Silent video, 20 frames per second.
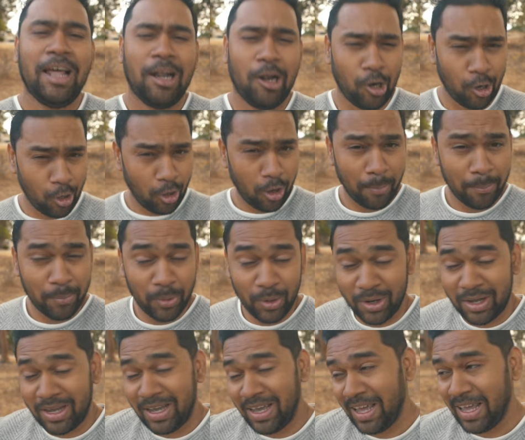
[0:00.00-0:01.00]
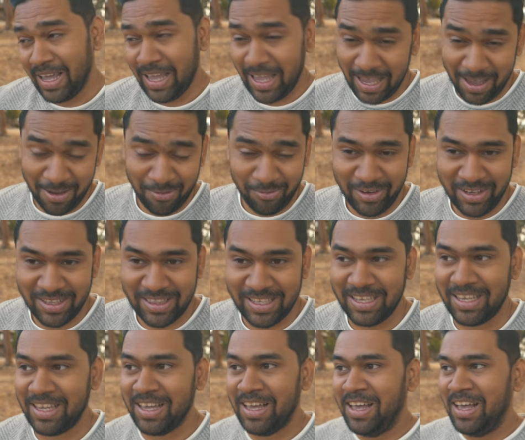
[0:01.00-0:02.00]
law book,
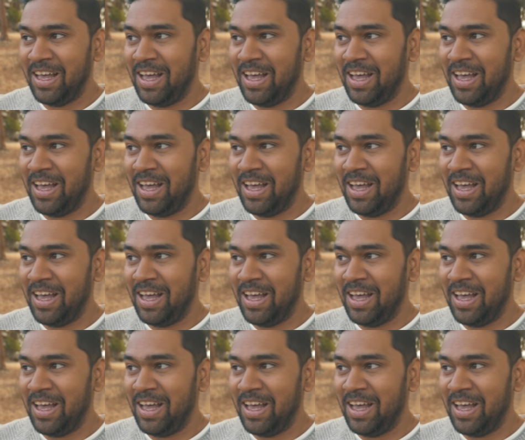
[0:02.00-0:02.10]
everything.